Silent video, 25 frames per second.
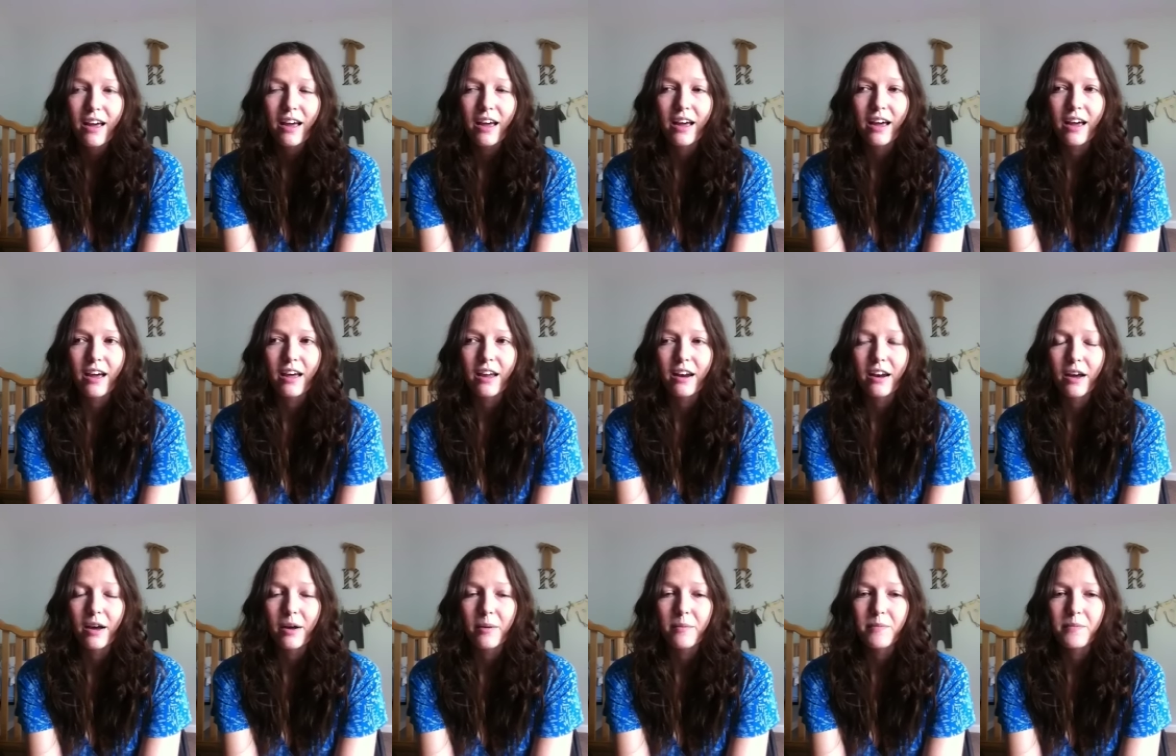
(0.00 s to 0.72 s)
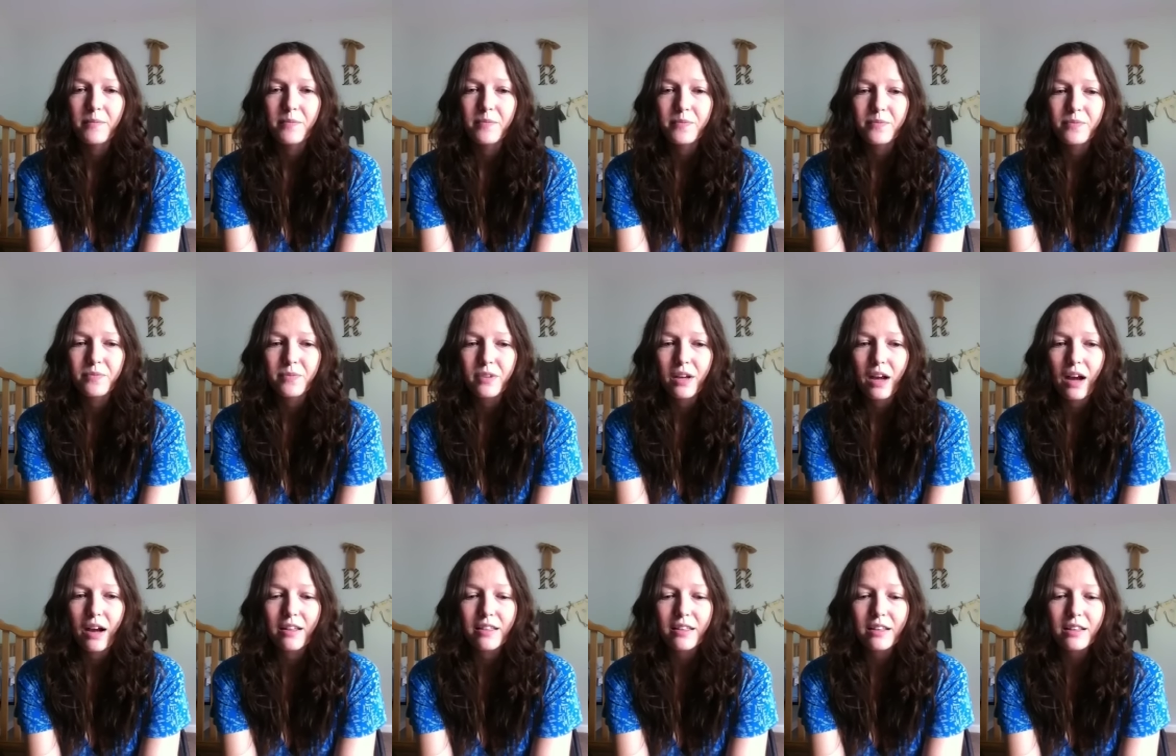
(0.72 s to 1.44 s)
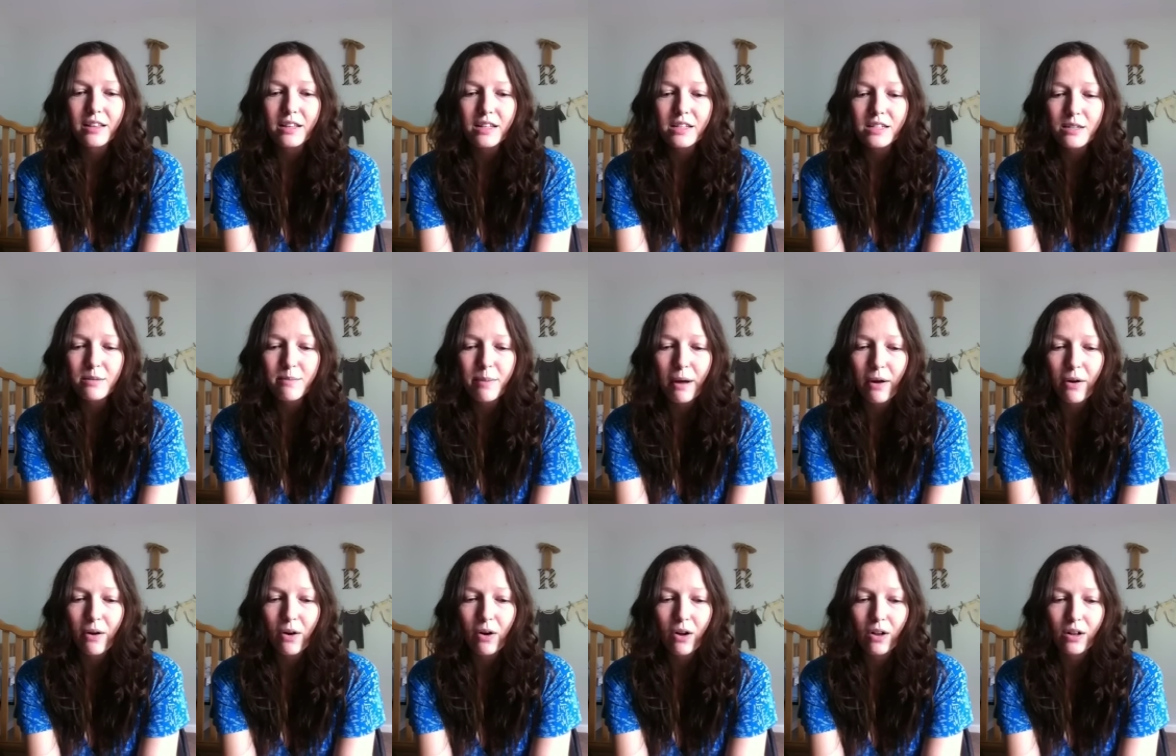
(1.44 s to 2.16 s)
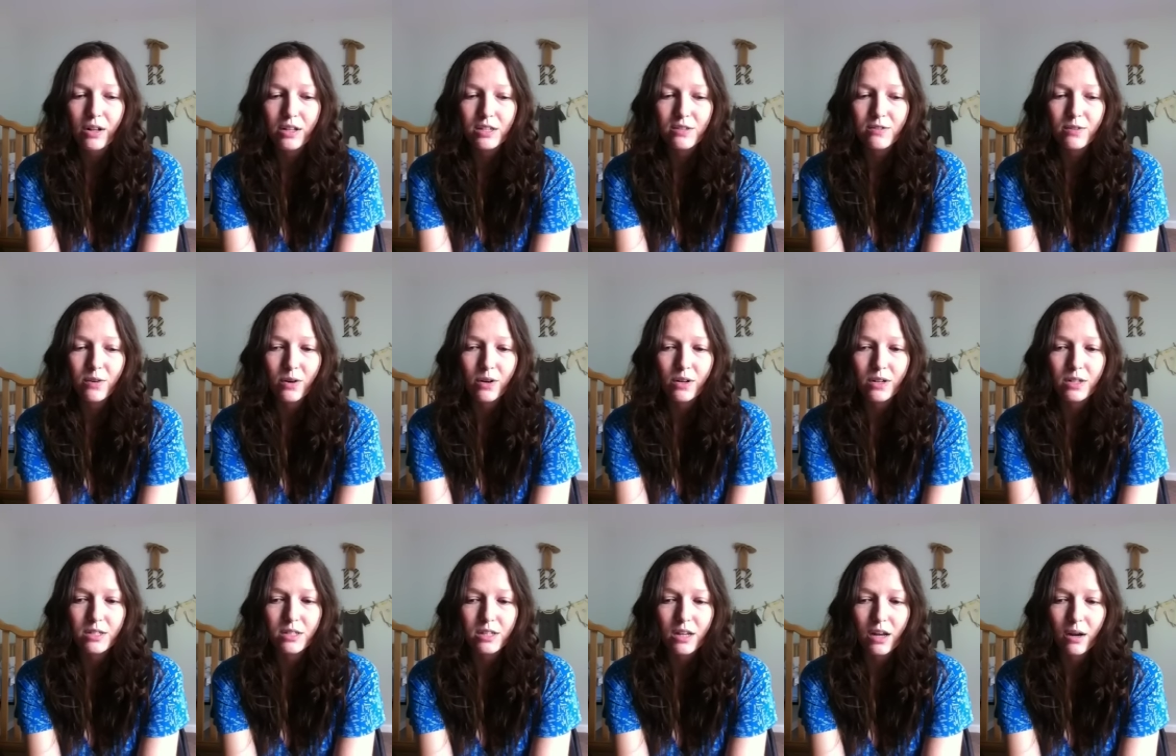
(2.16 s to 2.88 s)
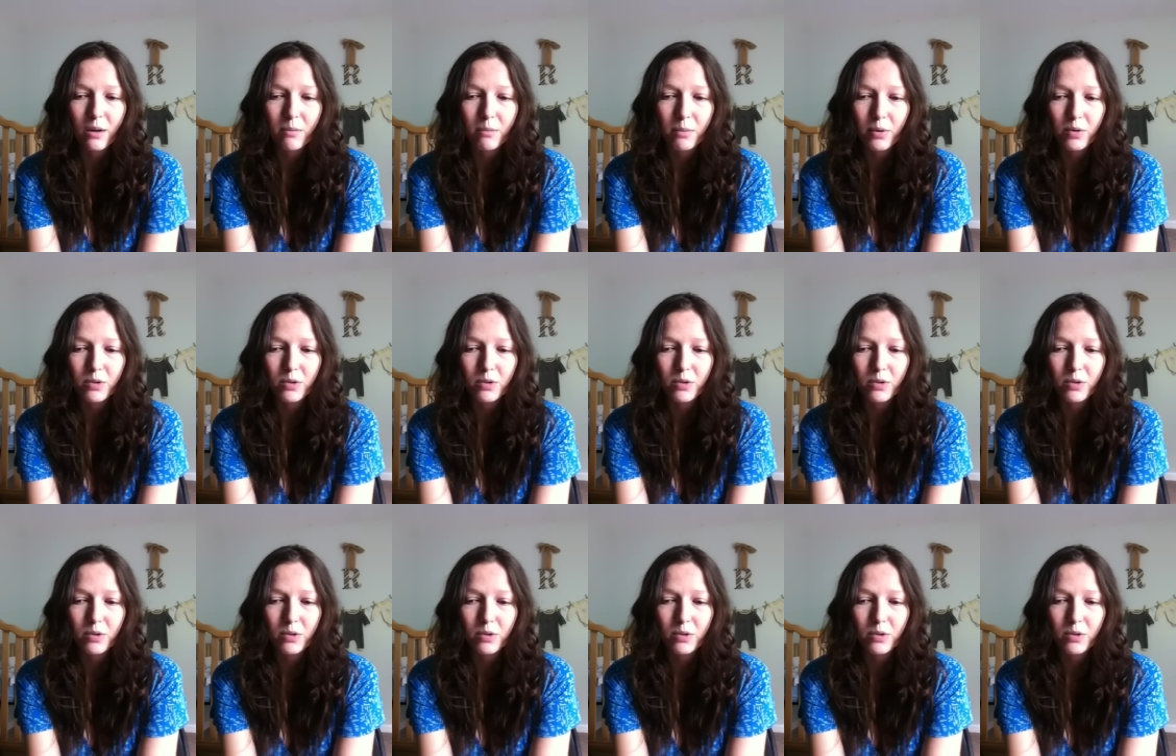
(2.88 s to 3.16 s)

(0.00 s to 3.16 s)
And um, I think that's about all as far as uh,